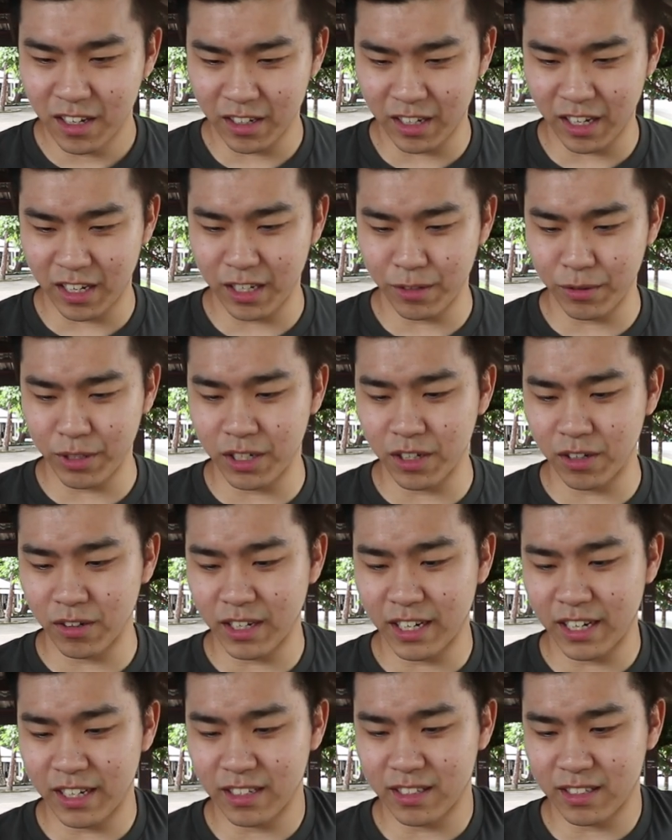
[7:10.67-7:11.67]
Okay, here we go,
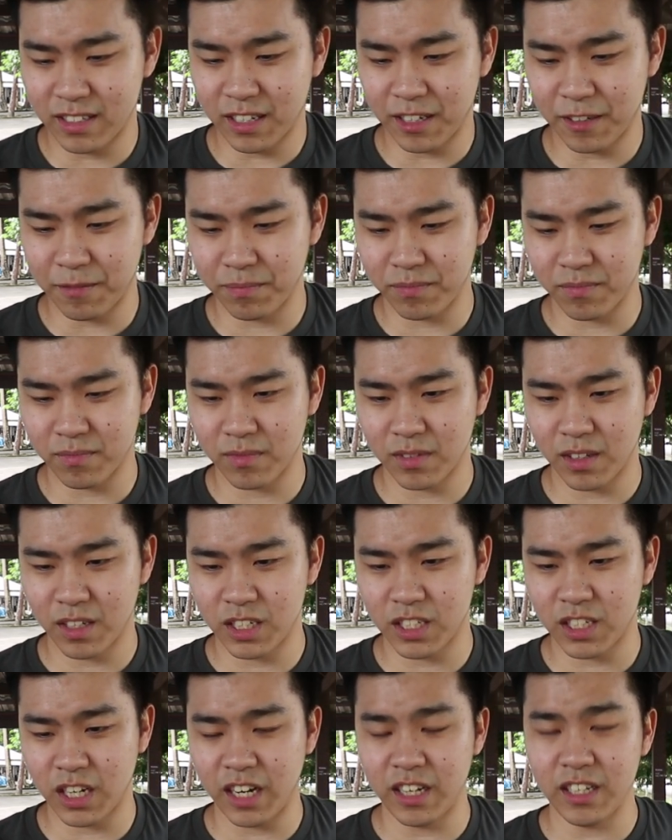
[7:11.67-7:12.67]
guys.
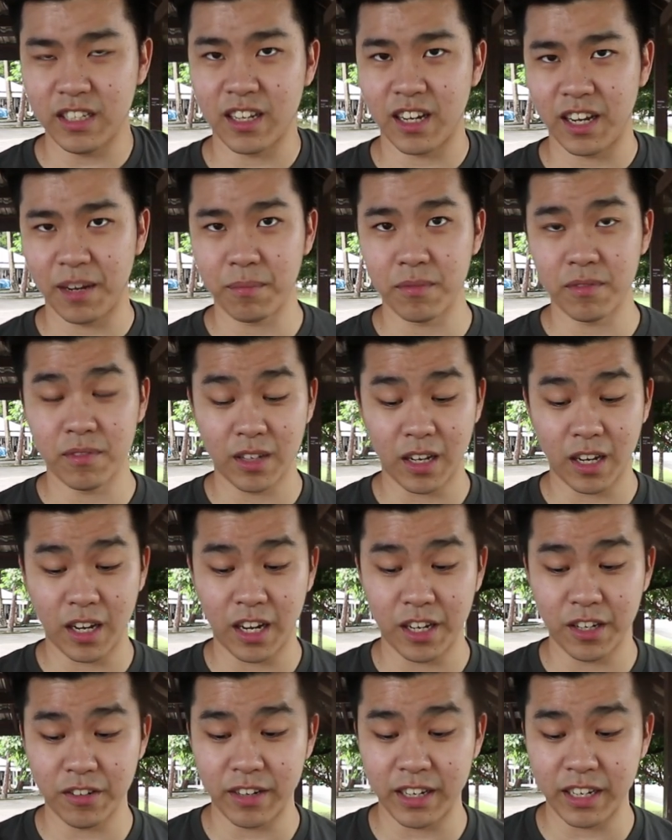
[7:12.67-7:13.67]
Shiny time.
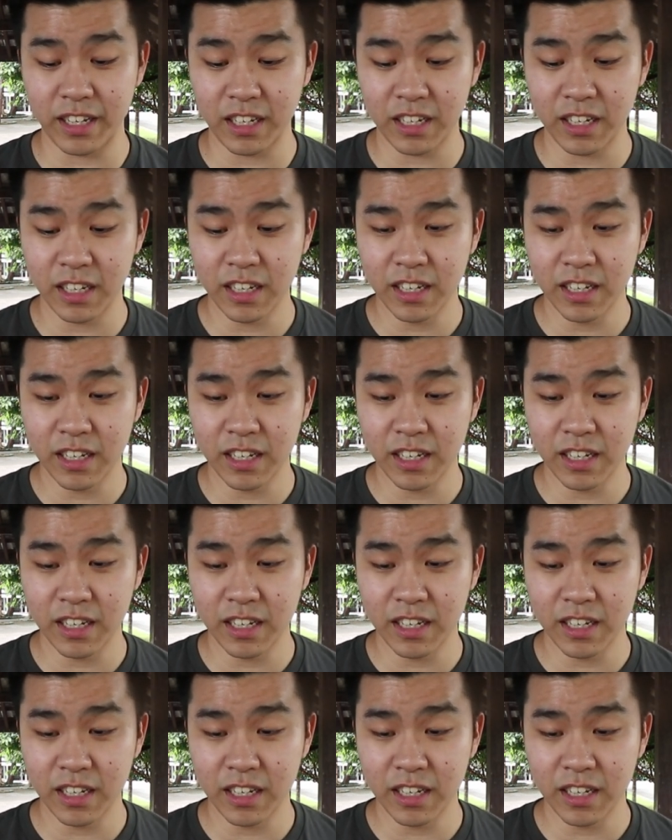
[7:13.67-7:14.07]
Are you ready?